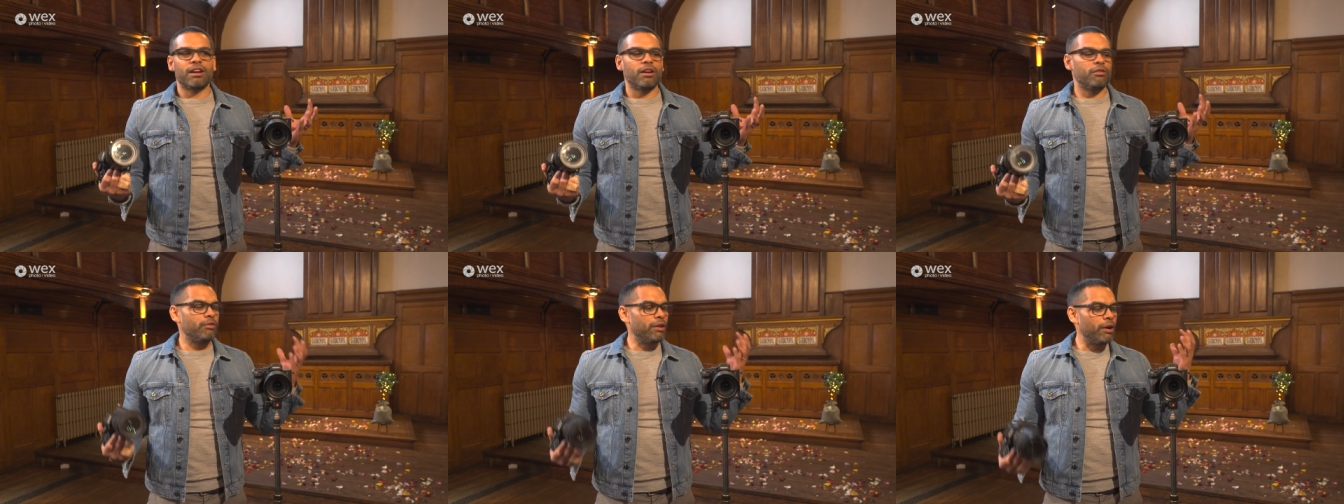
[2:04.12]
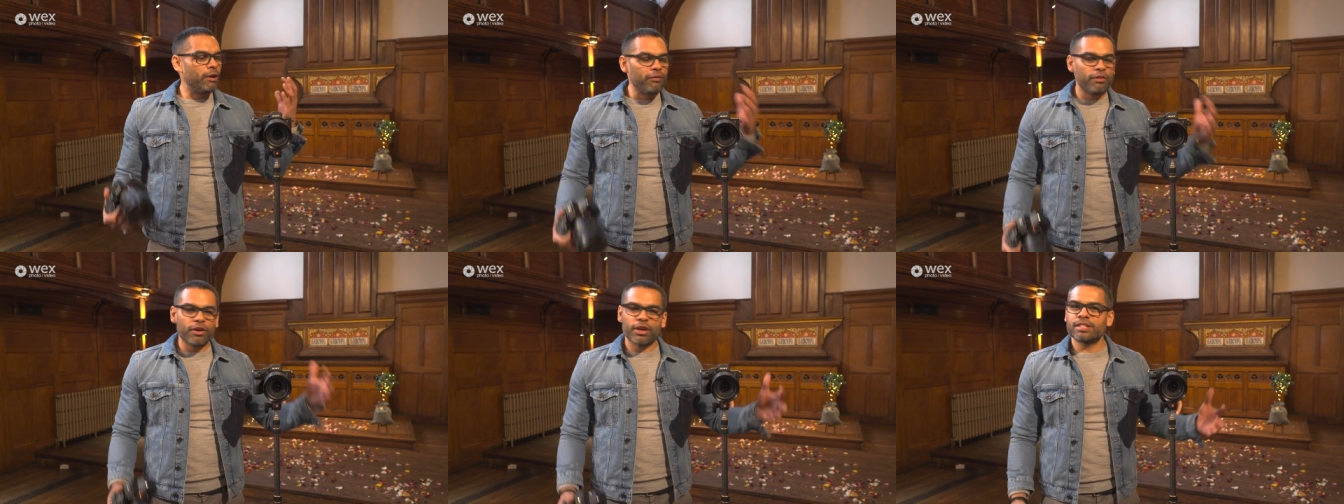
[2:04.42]
a
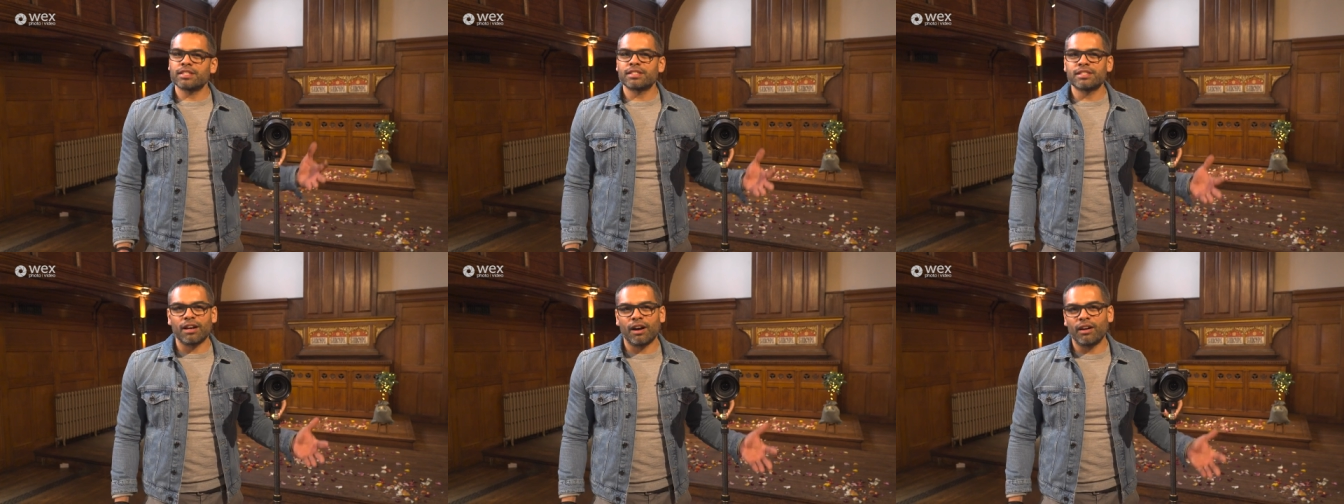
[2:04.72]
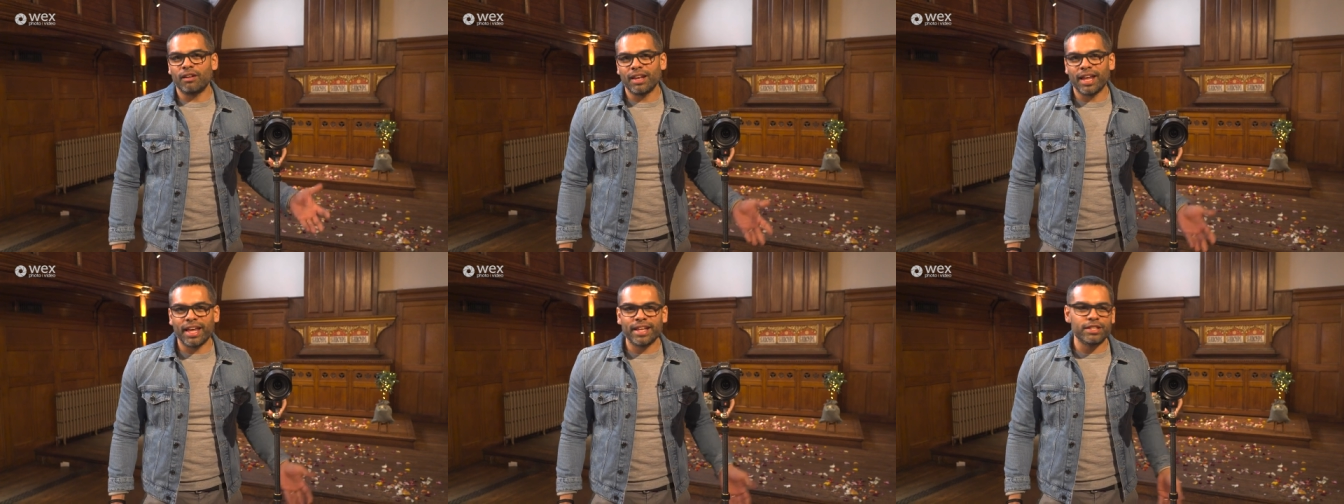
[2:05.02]
real
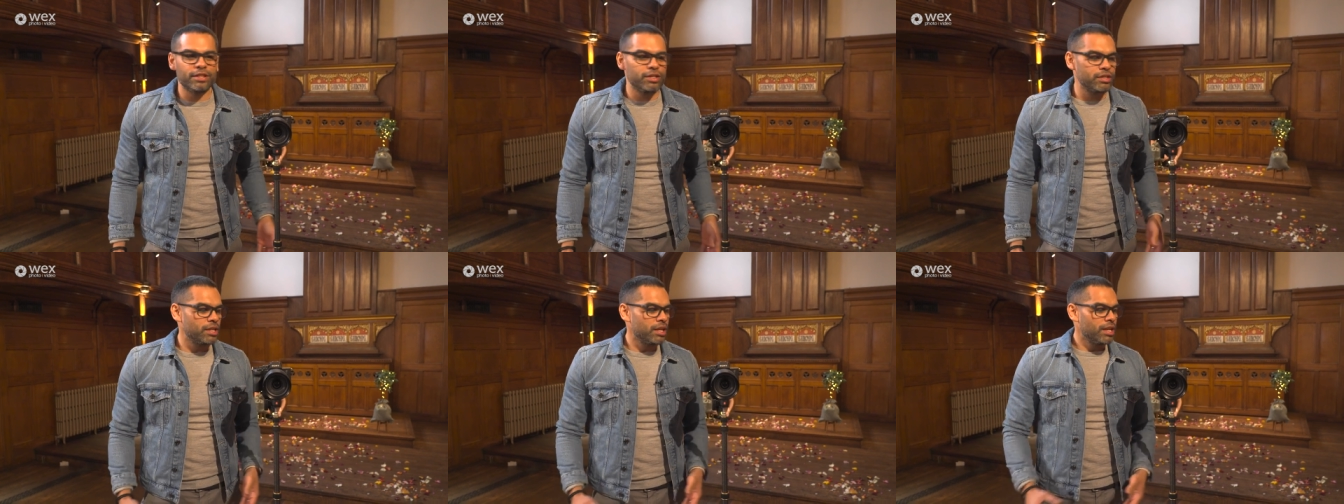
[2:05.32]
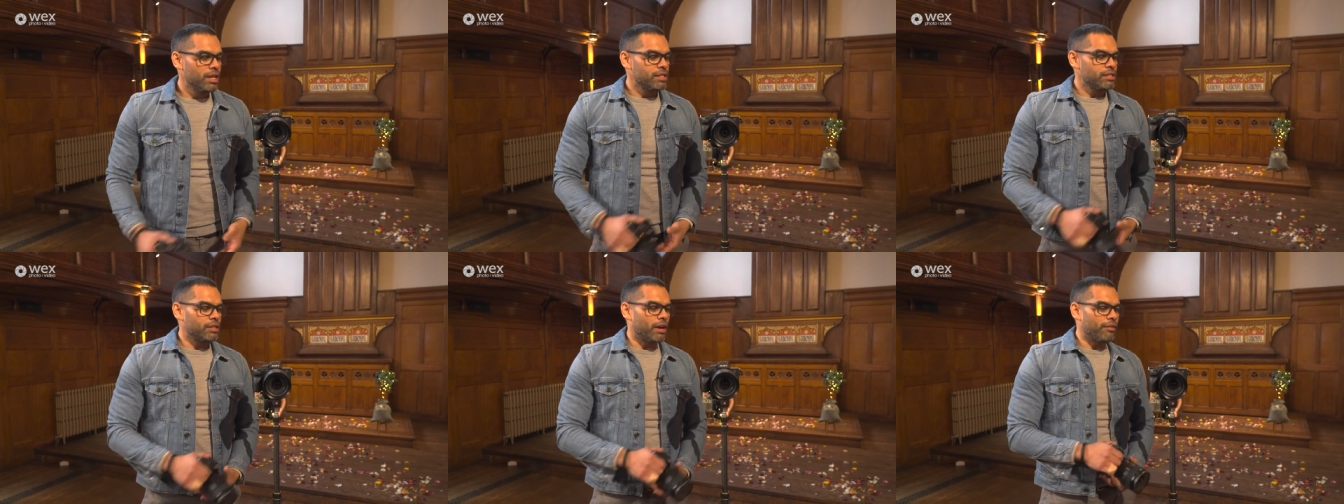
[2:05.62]
versatile lens.
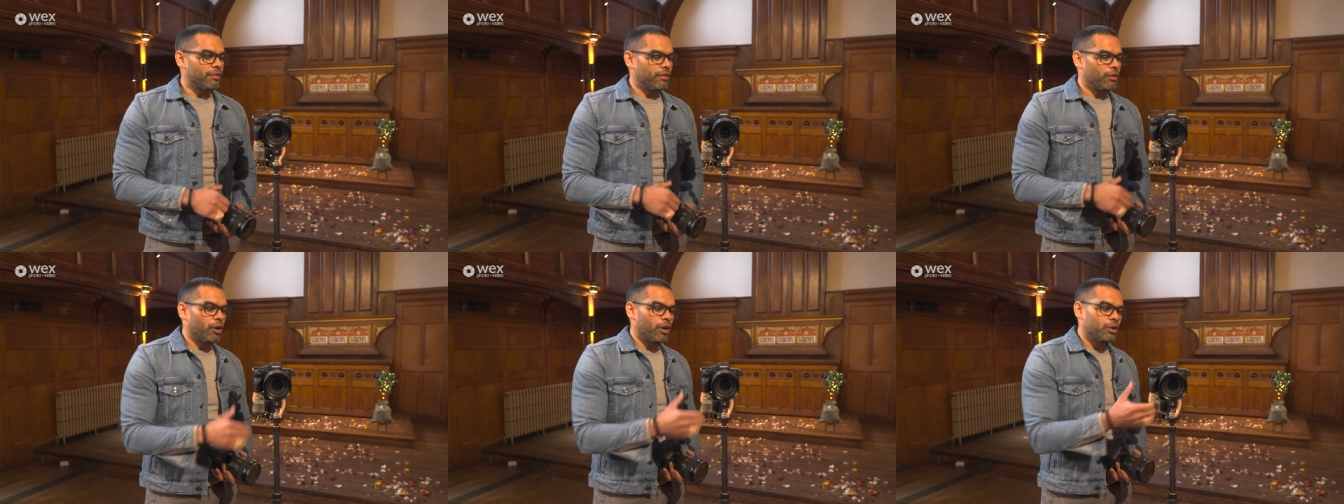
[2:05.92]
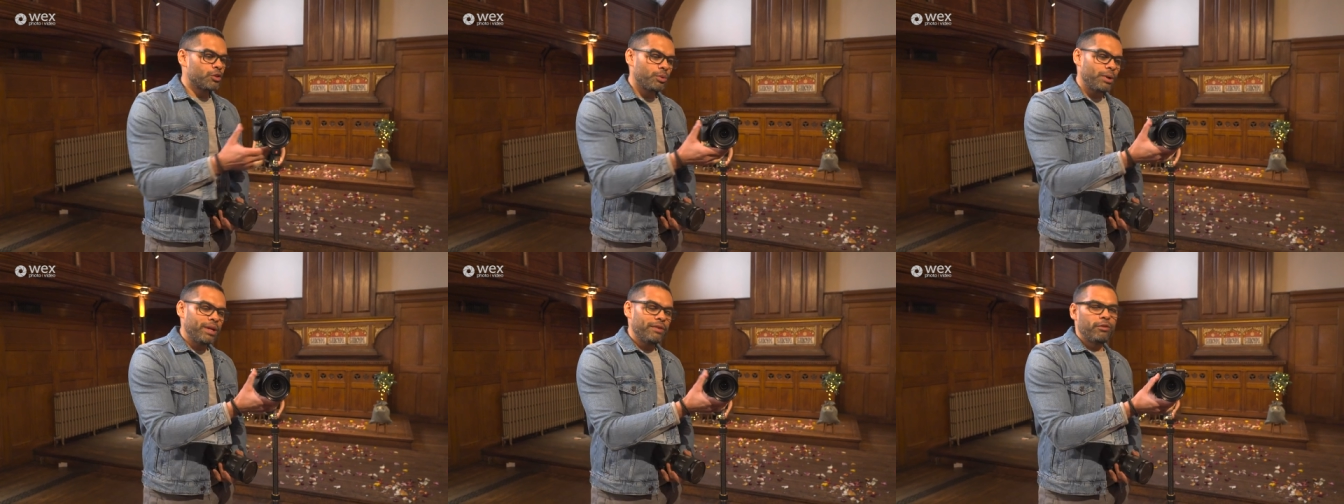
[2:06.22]
So I've got
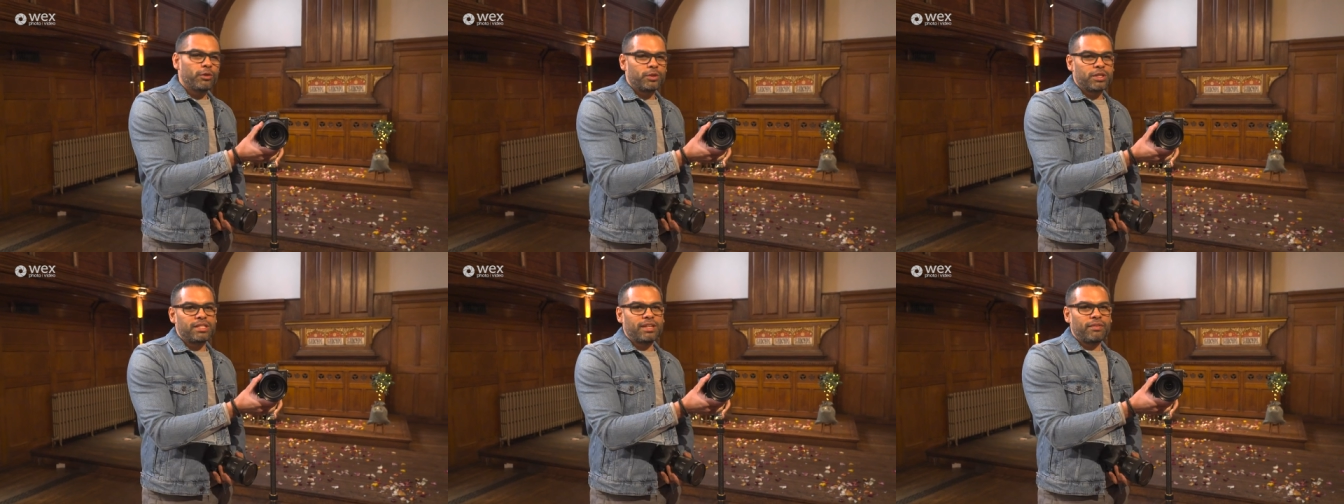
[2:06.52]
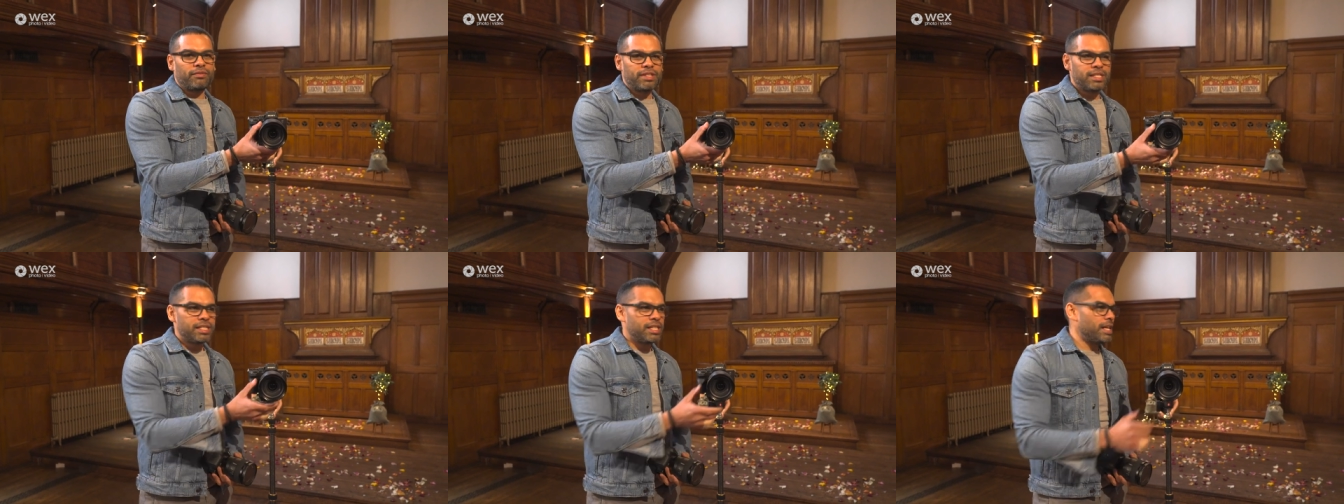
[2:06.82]
a 24 to
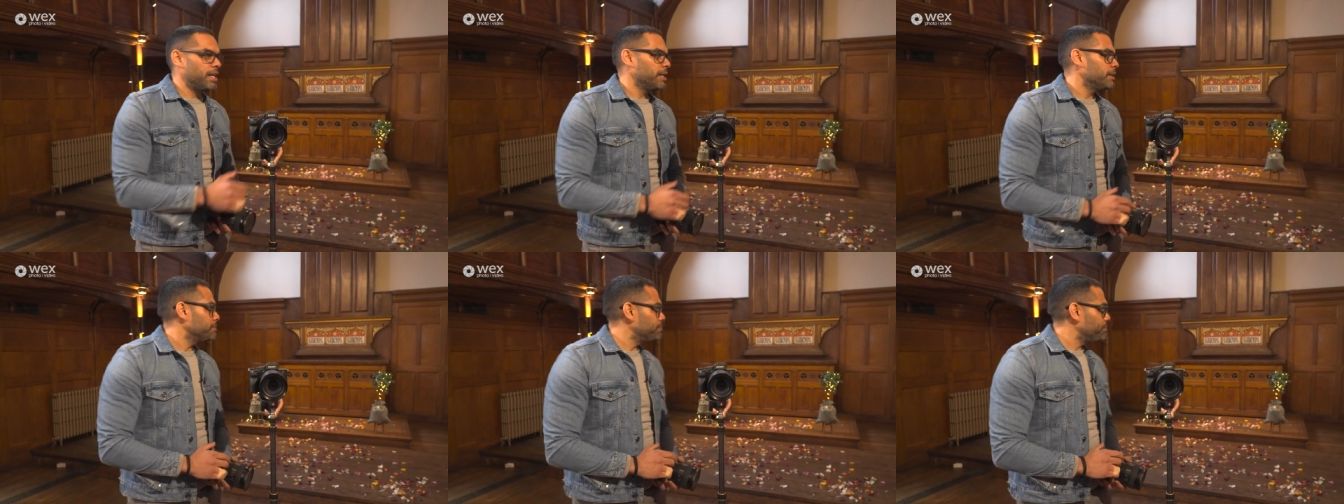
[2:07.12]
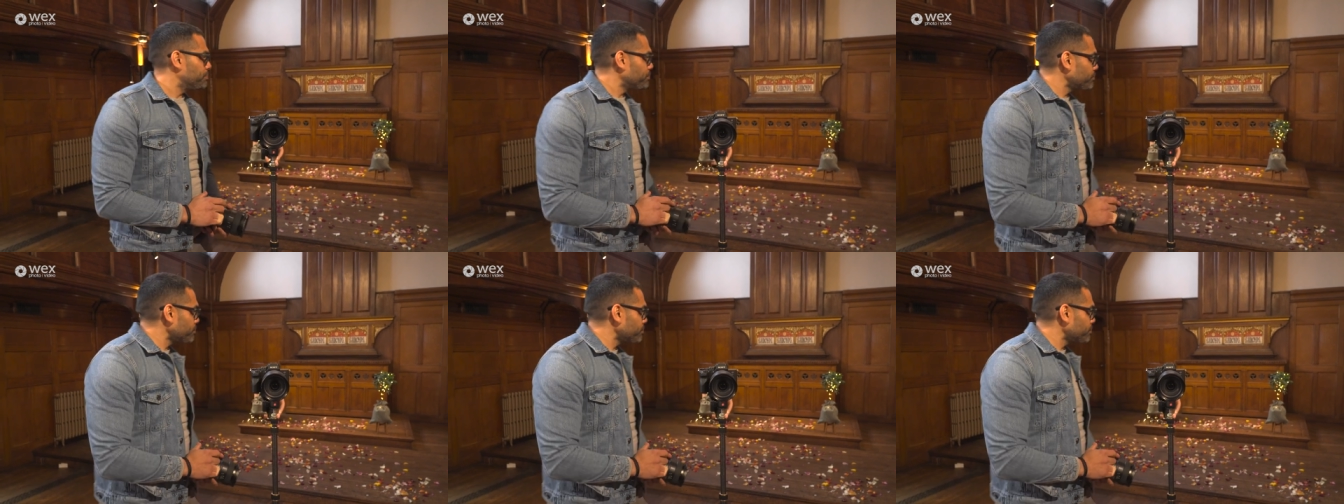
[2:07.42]
70.